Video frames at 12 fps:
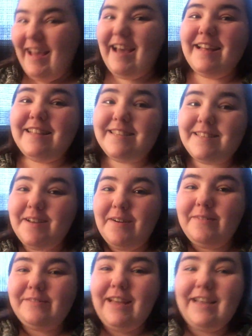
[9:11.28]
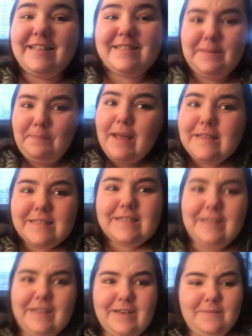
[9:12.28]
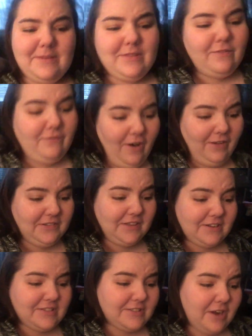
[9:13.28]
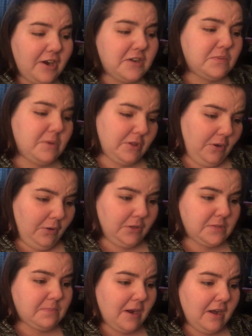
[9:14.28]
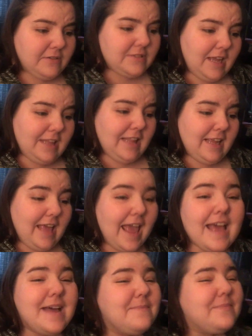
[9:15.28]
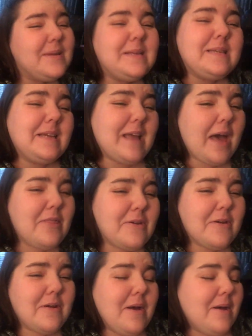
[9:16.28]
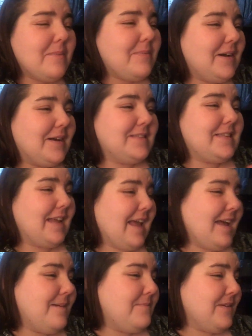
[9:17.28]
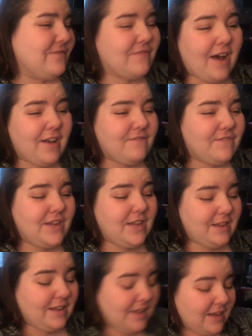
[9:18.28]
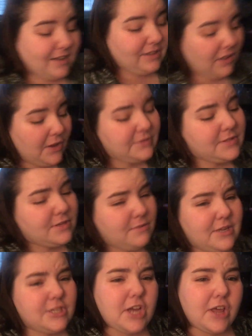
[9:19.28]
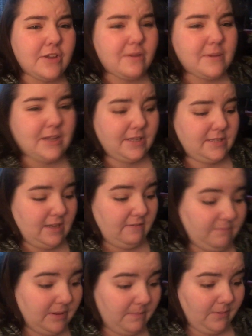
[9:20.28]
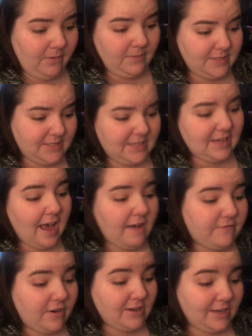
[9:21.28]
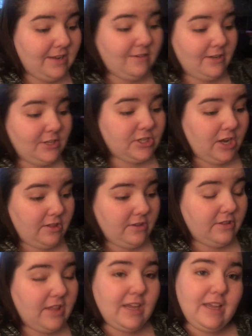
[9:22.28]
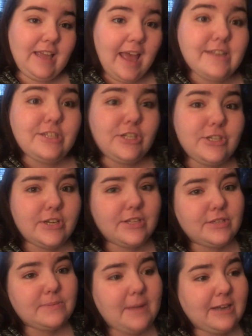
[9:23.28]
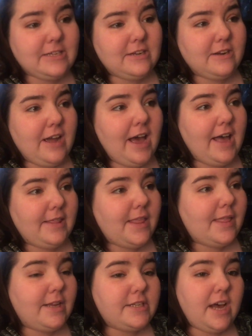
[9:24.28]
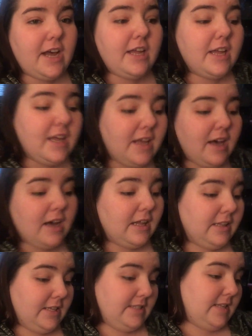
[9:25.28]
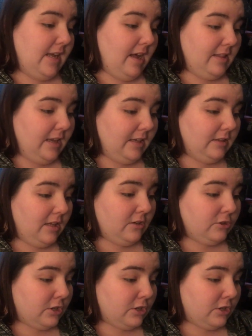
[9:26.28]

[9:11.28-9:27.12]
and so, like, it's basically gonna be The Fault in Our Stars with Cole Sprouse, and they can't be together because they can't be 5 feet close to each other, because if people with CF are near each other, they can catch each other's bacteria and then they die. Unless they get, like, lung